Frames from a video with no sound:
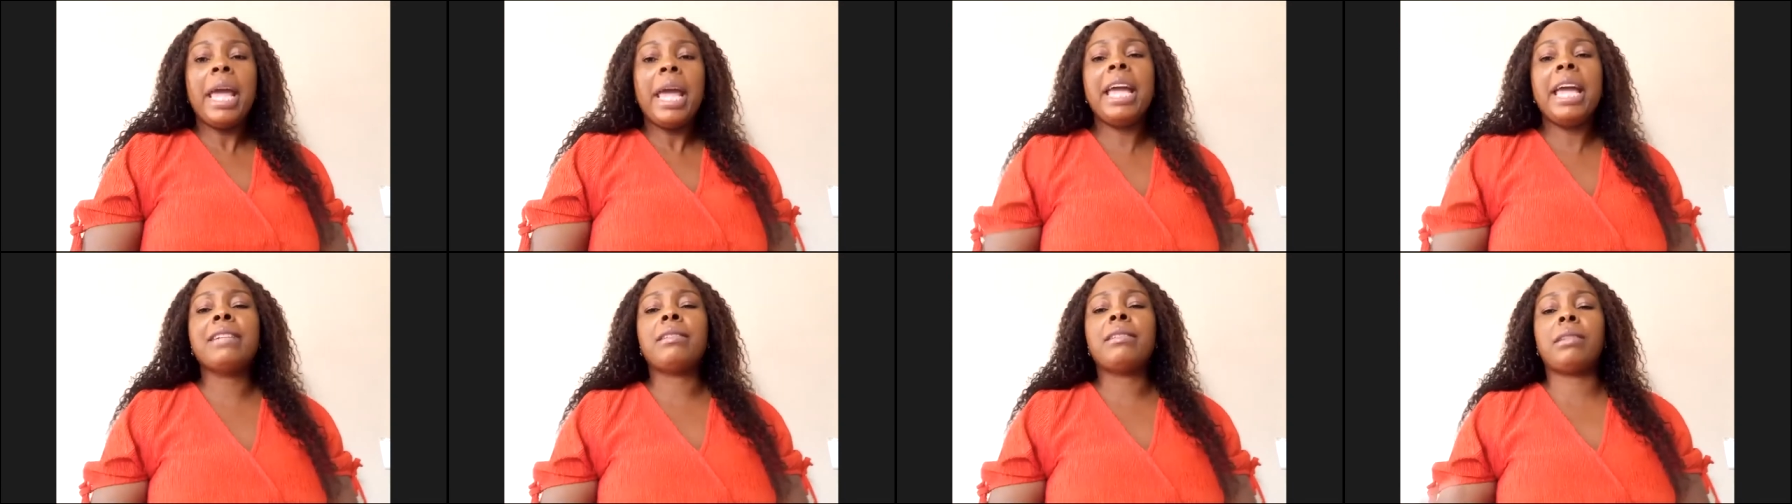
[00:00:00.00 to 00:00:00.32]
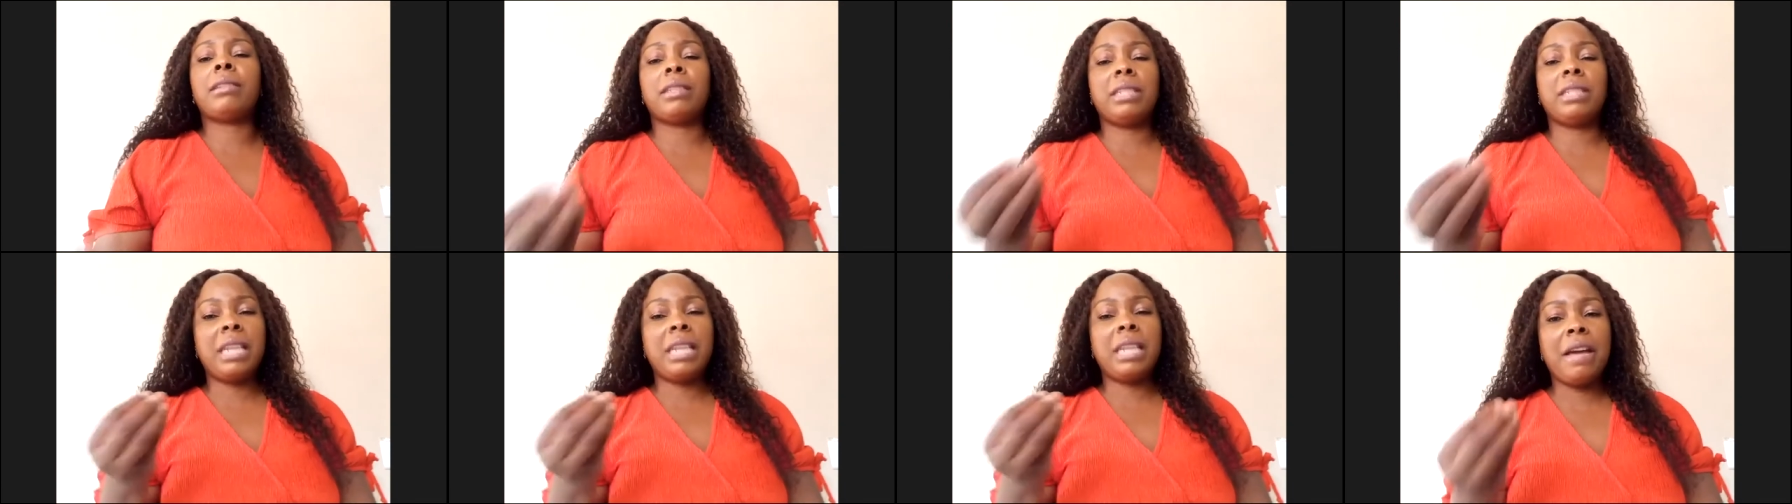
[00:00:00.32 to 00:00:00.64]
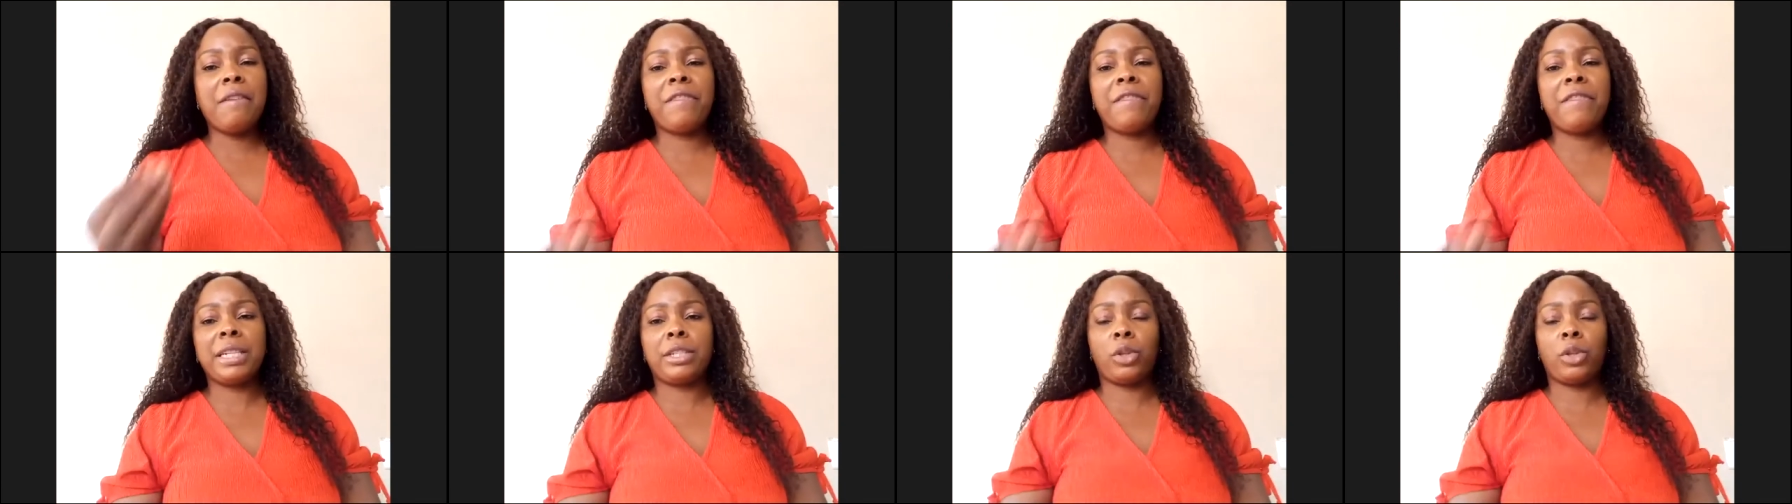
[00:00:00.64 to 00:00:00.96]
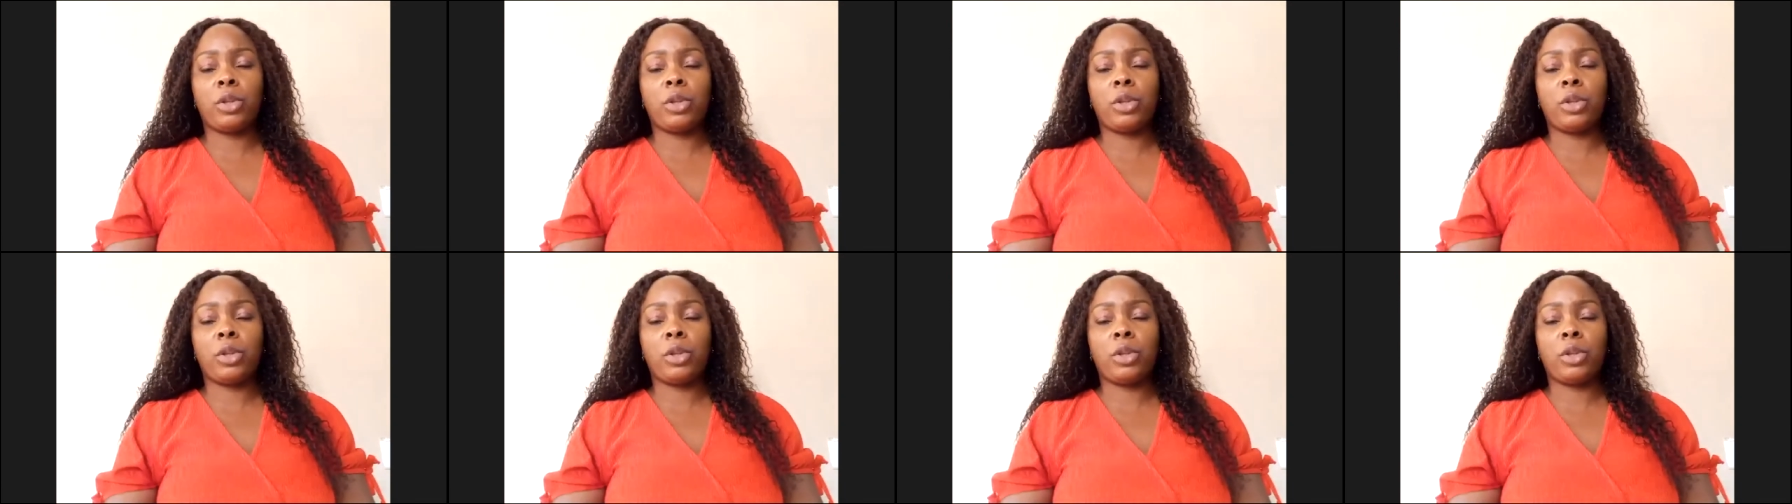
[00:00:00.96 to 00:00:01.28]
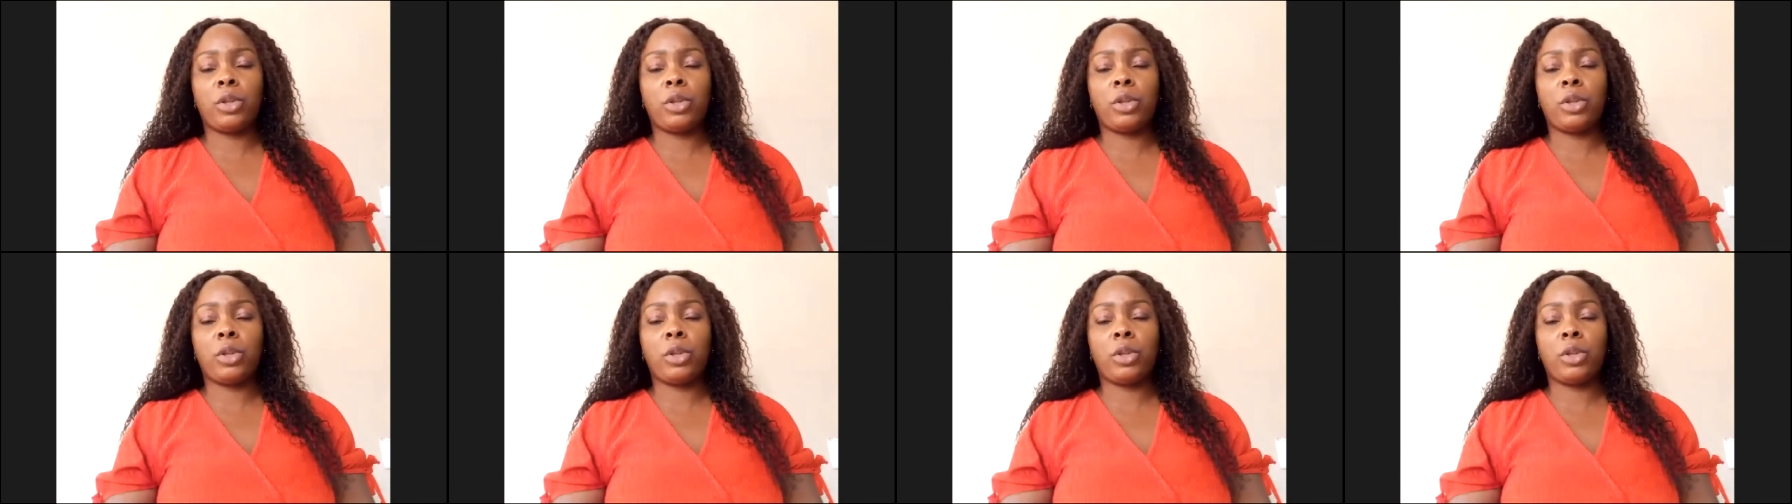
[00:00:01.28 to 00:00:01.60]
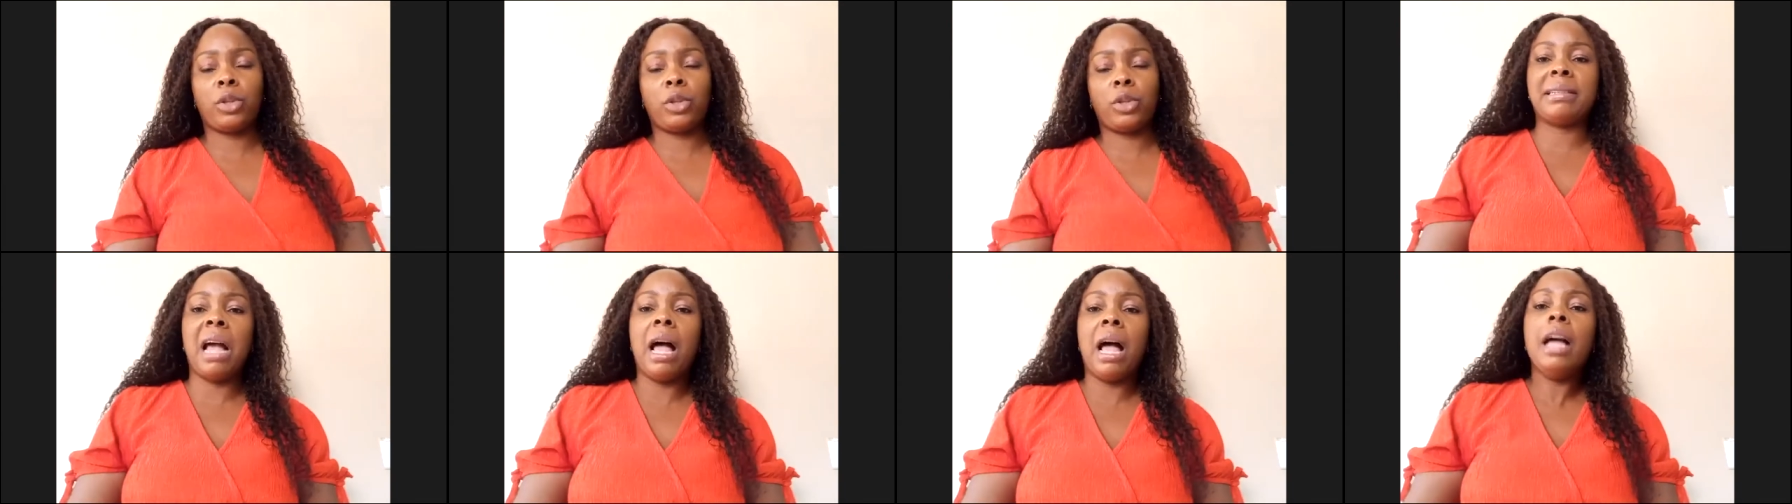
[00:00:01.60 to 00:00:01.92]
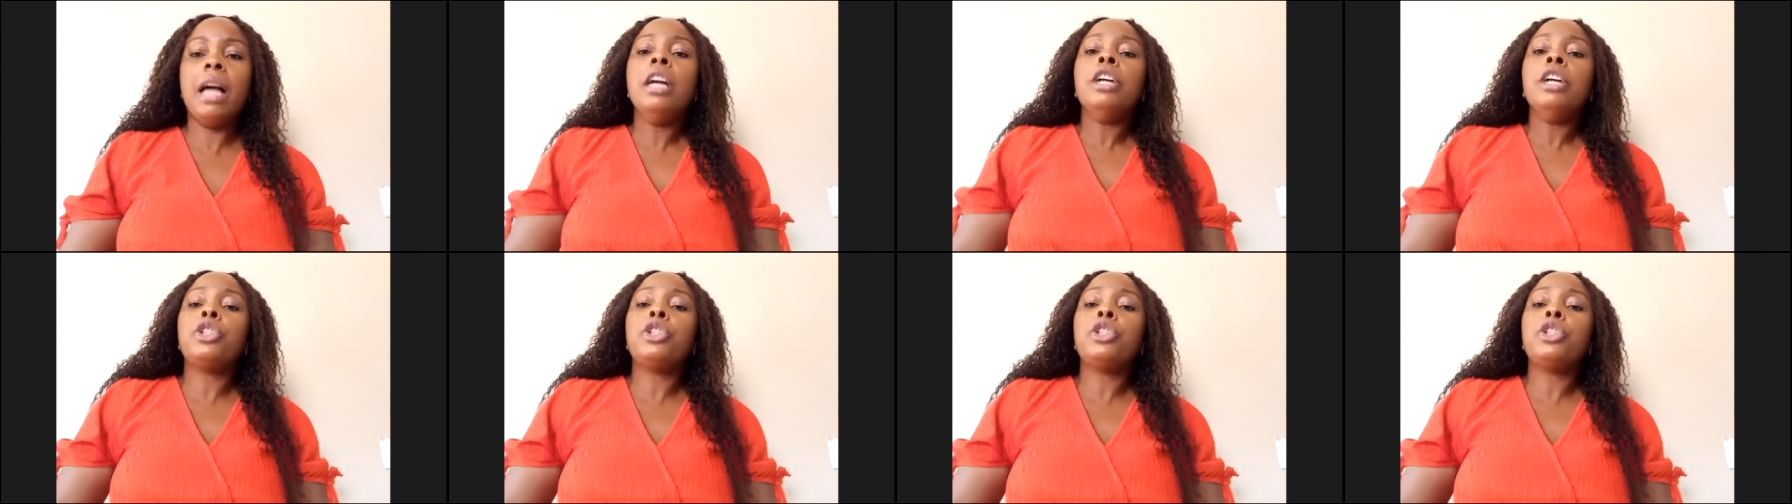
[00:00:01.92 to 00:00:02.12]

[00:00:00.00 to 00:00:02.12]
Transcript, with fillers: It's never too late